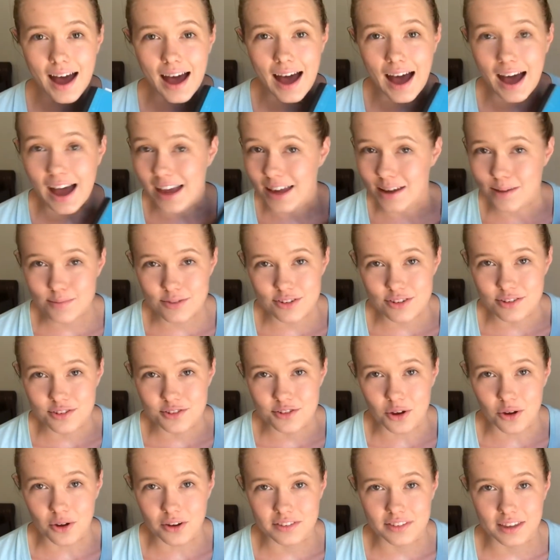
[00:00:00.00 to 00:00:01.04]
I am just
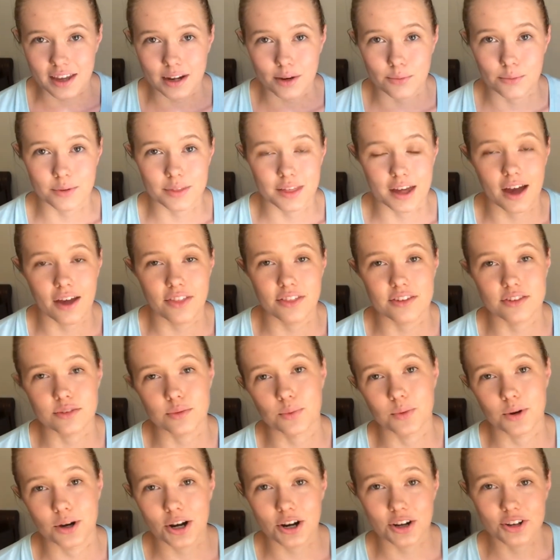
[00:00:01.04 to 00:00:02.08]
so excited with how this
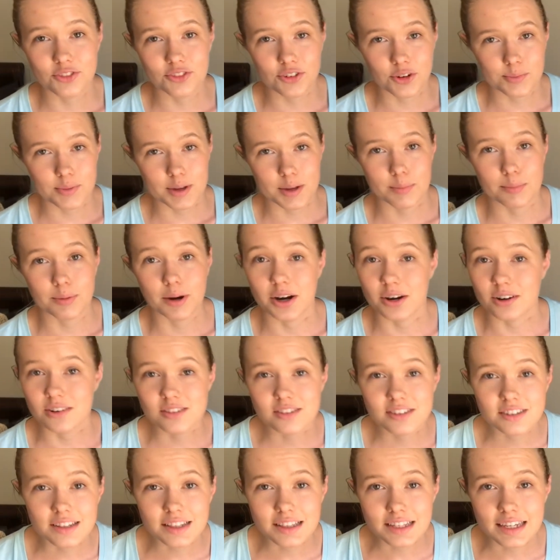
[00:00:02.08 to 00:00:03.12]
works for me
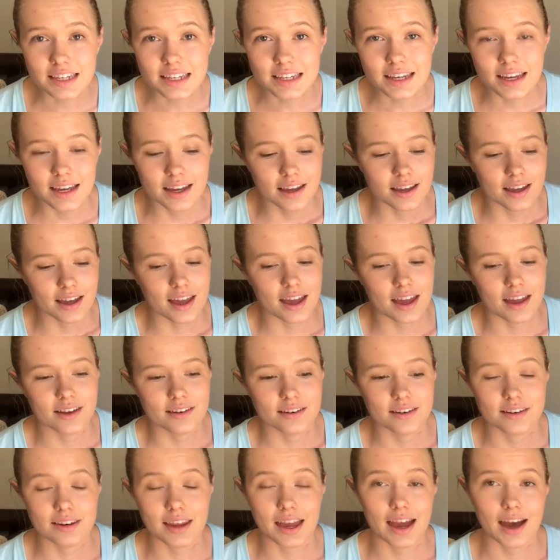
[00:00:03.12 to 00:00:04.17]
personally
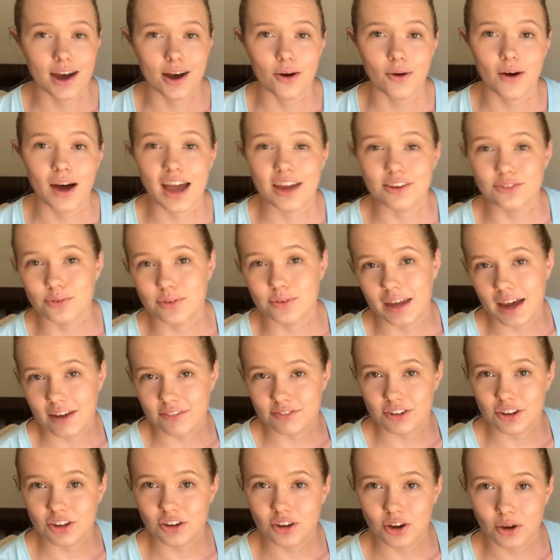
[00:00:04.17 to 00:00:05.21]
and how I don't
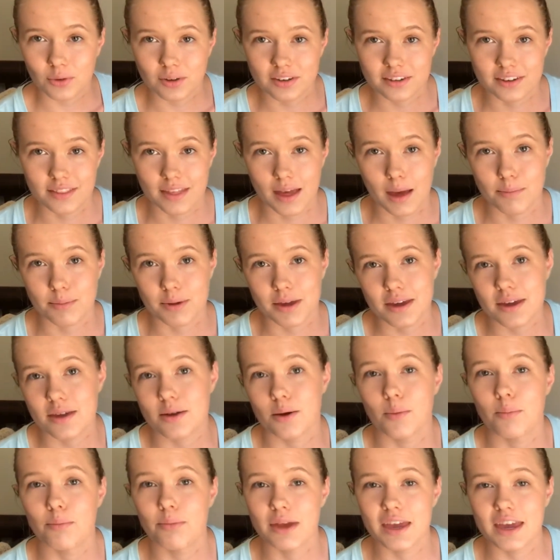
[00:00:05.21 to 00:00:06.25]
have to go into that big
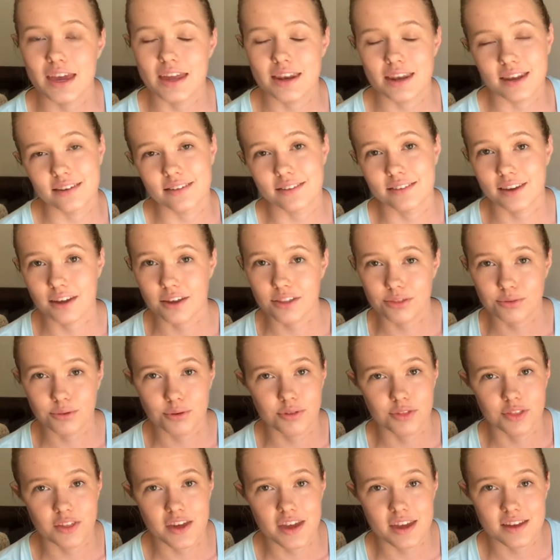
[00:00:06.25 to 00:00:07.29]
bin and dig
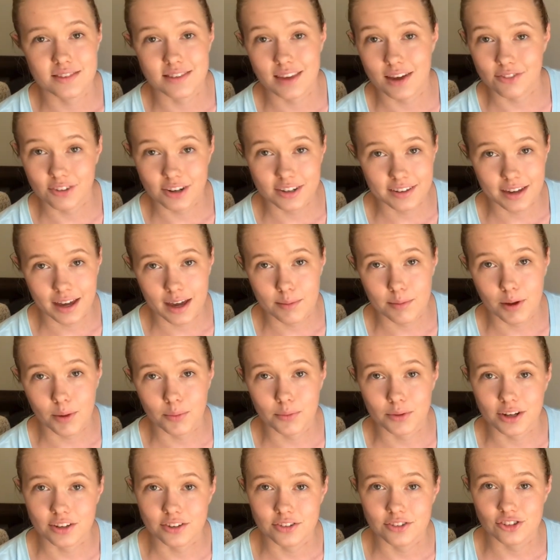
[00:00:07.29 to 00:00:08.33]
through things every time I
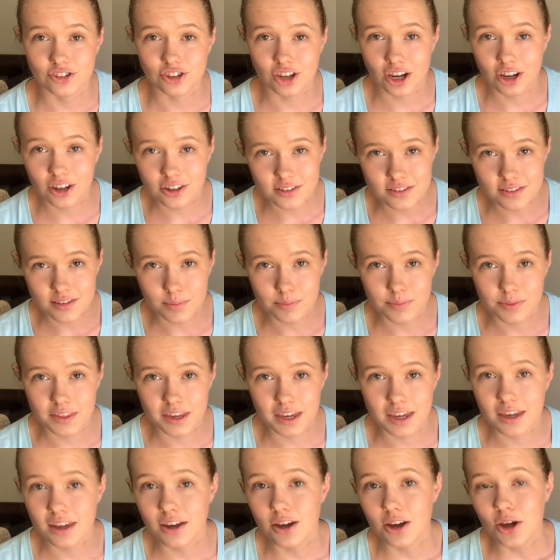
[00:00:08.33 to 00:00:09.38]
want to check on
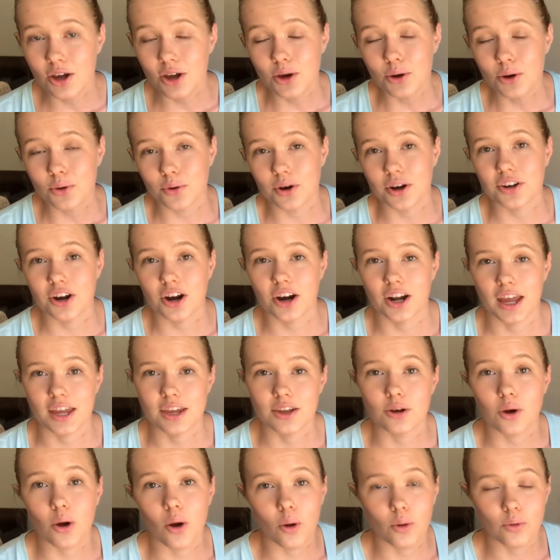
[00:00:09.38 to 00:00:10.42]
something or yarn. I
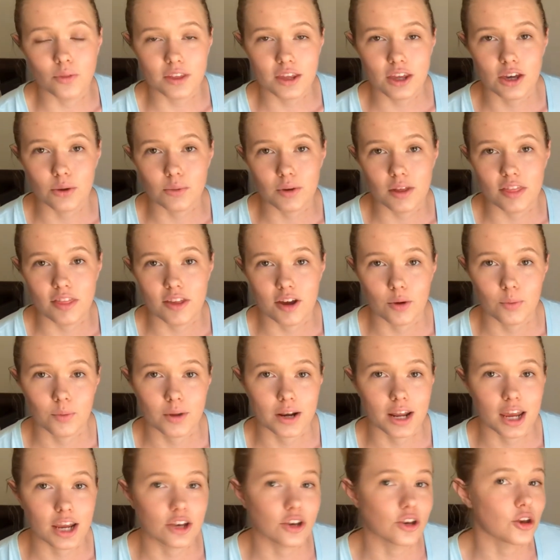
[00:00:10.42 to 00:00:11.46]
can only go in there when
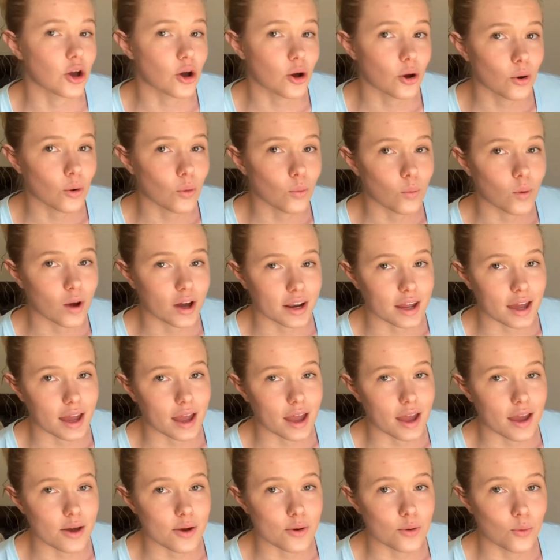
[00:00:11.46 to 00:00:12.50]
I know what
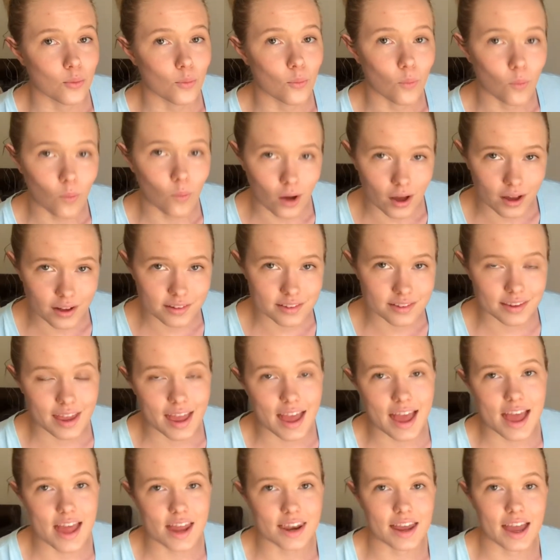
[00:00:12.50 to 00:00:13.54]
I want
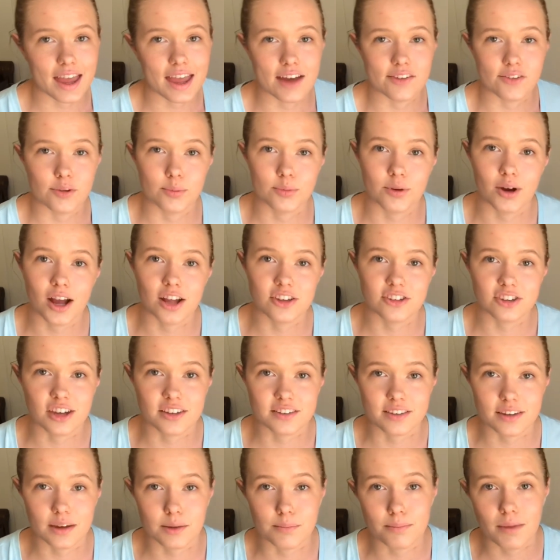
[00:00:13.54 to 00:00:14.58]
and I have a project
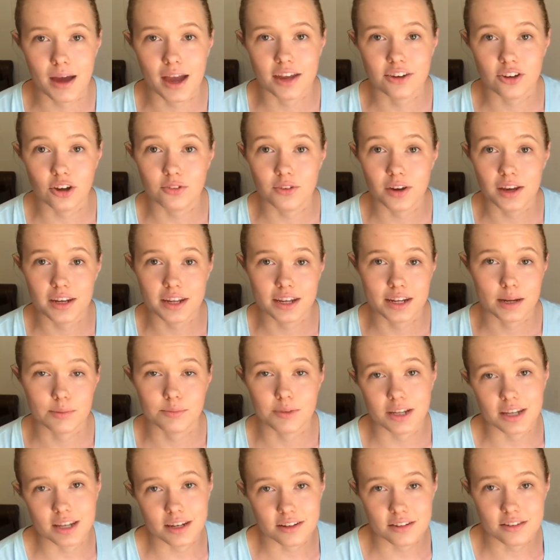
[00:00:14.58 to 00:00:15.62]
in mind already and I'm
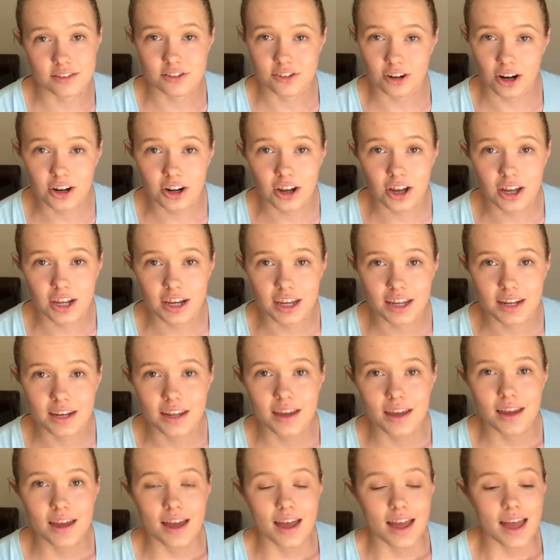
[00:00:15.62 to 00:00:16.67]
ready to start on it.
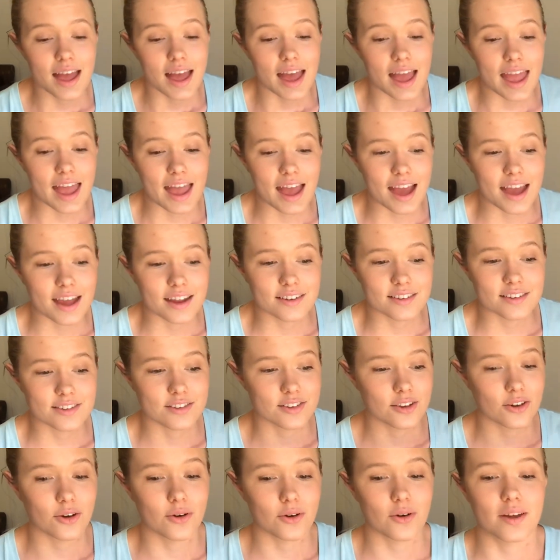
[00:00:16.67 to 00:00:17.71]
And
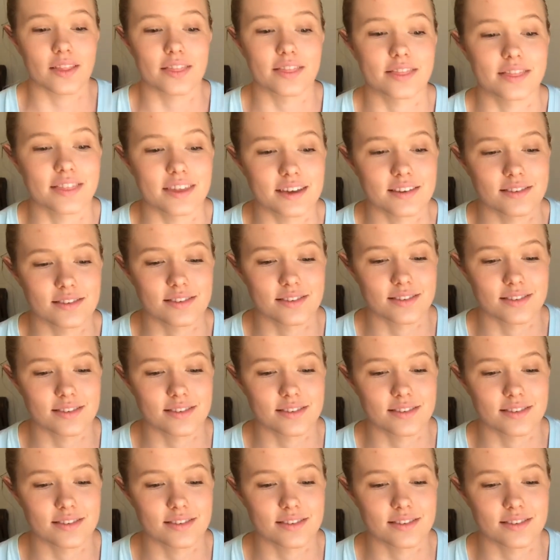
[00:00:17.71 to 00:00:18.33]
so this